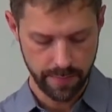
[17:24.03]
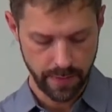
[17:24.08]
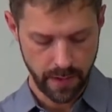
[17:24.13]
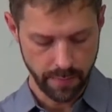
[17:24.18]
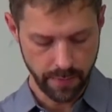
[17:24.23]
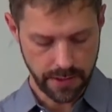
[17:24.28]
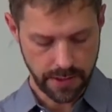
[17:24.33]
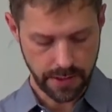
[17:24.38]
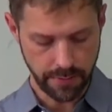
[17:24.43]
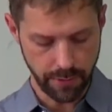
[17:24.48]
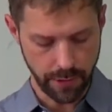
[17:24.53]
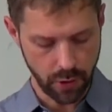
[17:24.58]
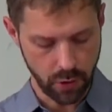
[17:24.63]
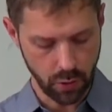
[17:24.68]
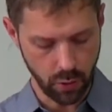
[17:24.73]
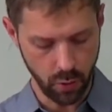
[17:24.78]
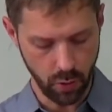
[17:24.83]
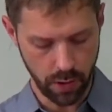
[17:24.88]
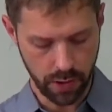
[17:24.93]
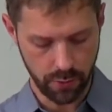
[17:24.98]
But some of the
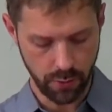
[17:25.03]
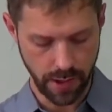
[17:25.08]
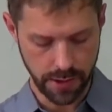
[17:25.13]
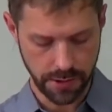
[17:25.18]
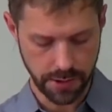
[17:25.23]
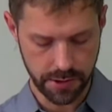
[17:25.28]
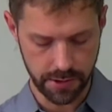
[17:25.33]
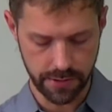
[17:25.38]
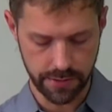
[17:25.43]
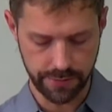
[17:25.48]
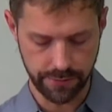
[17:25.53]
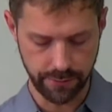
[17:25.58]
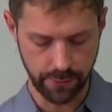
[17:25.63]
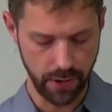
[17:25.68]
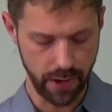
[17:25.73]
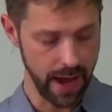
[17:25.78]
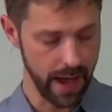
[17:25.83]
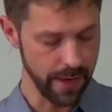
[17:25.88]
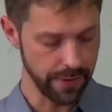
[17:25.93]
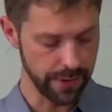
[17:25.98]
core questions for
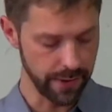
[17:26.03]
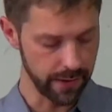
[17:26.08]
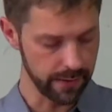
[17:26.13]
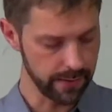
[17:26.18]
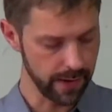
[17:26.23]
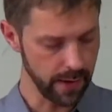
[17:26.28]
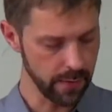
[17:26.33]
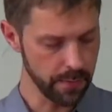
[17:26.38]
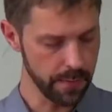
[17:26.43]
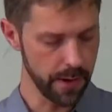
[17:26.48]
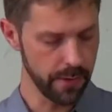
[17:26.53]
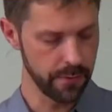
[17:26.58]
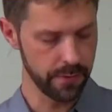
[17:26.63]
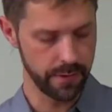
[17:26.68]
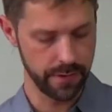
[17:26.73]
ethics, how about